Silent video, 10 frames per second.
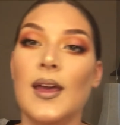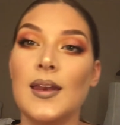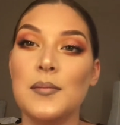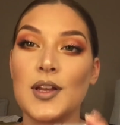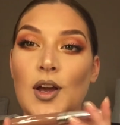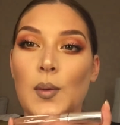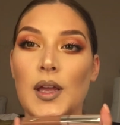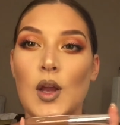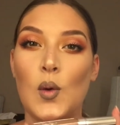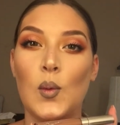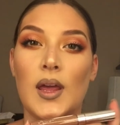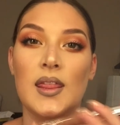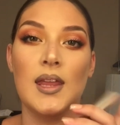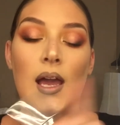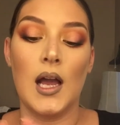Then I'm going to go in with
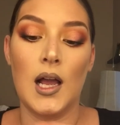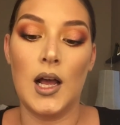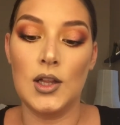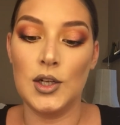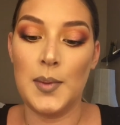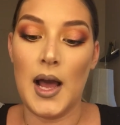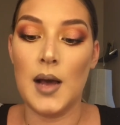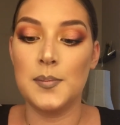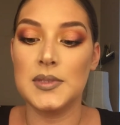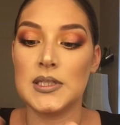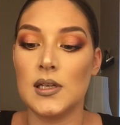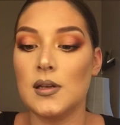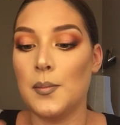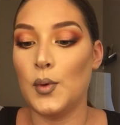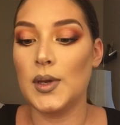ColourPop's
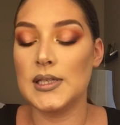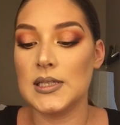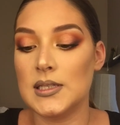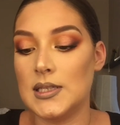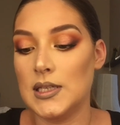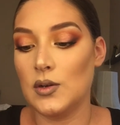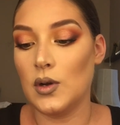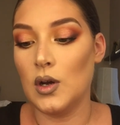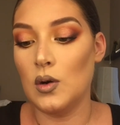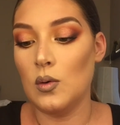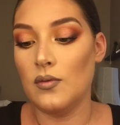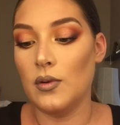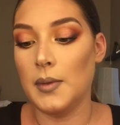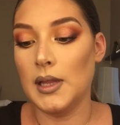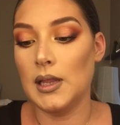0.0
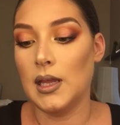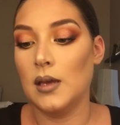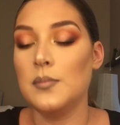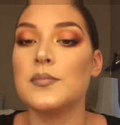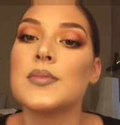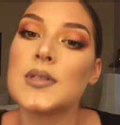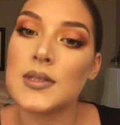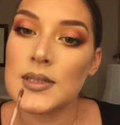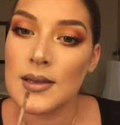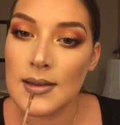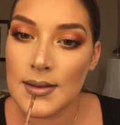for my lips.